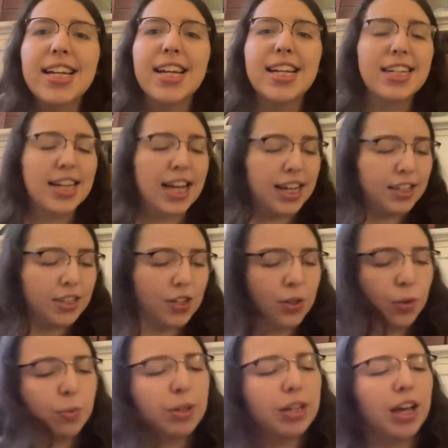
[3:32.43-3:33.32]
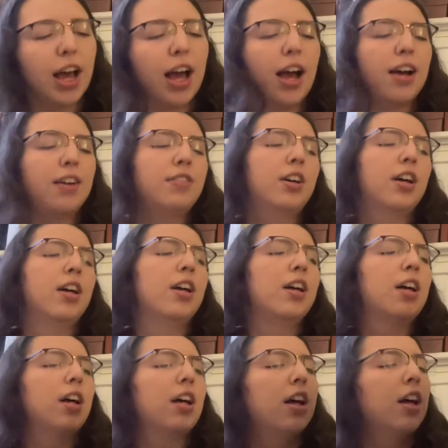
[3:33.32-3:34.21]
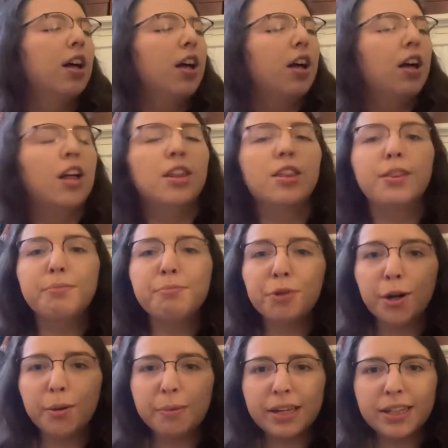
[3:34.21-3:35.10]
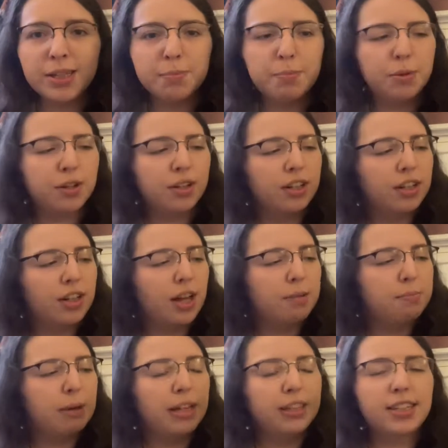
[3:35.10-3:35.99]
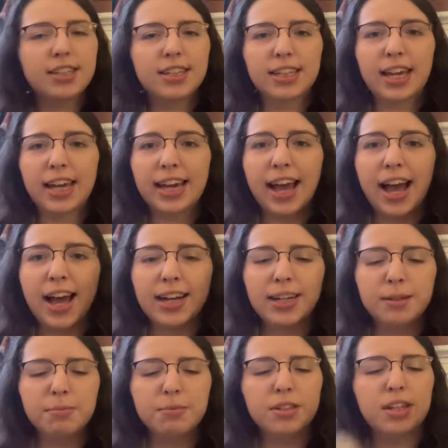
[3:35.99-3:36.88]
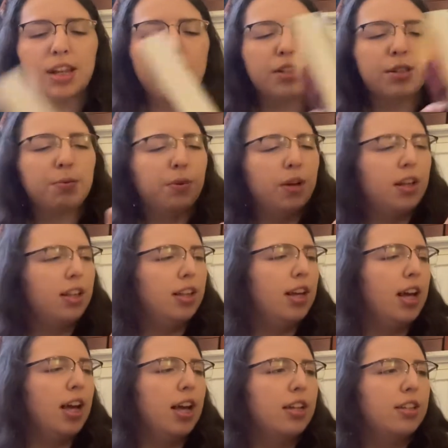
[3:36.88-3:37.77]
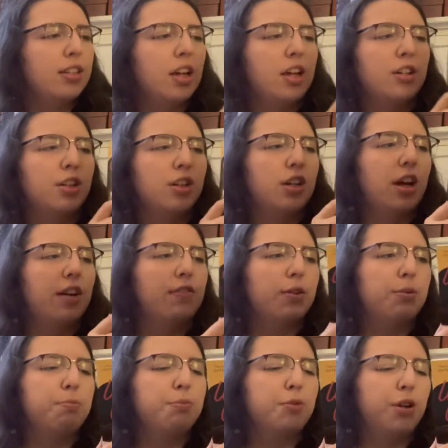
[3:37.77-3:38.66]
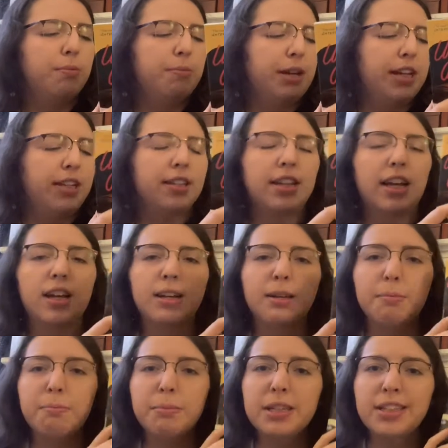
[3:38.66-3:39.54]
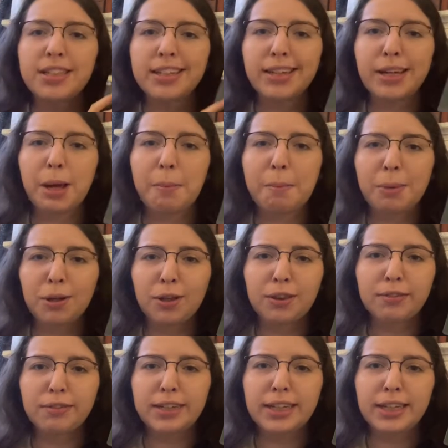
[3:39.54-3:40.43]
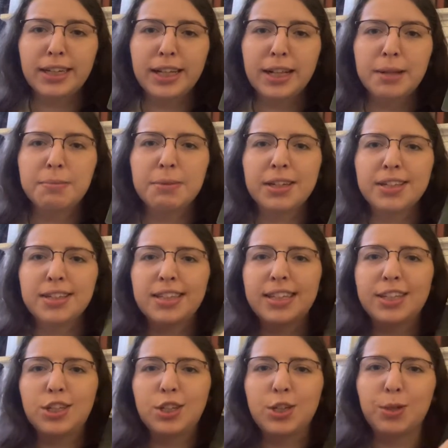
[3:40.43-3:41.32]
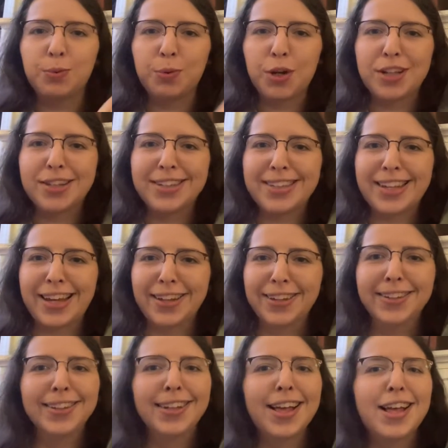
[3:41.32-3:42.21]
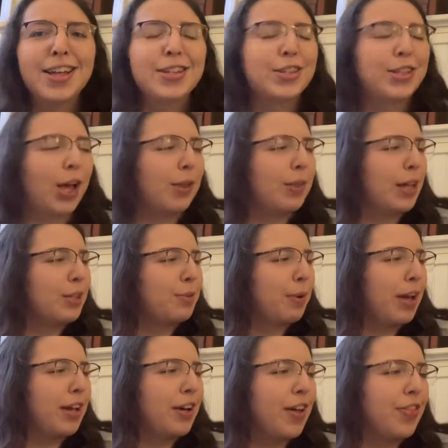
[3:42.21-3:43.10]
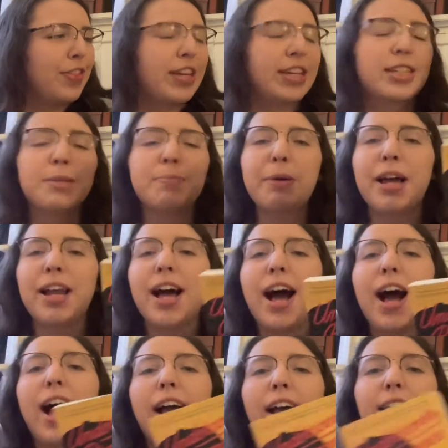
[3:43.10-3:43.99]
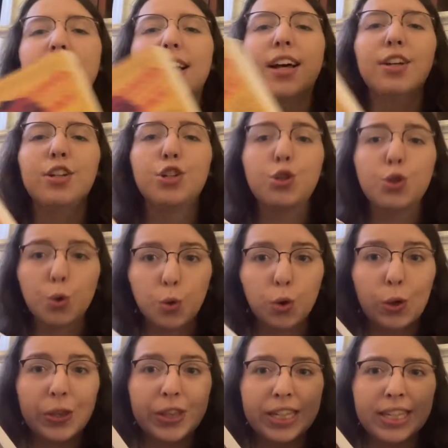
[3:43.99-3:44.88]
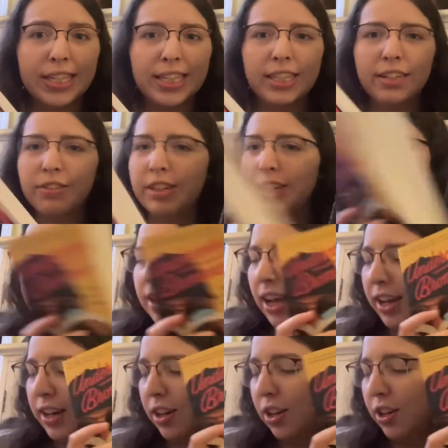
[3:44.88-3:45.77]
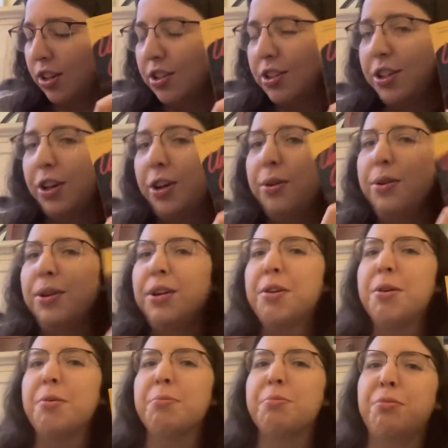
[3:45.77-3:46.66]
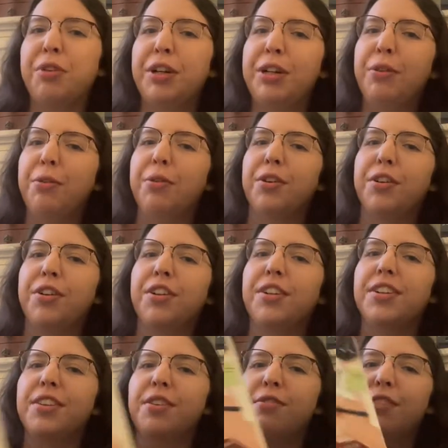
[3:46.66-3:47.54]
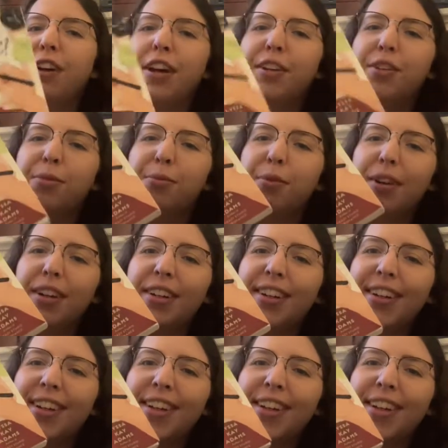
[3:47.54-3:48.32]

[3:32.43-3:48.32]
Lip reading: next we have The Bromance Book Club by Alyssa K. Adams, as well as Undercover Bromance. I am missing book 3 because these two were on sale, so that's why I got these. But I adore this series. I also pre-ordered the final one,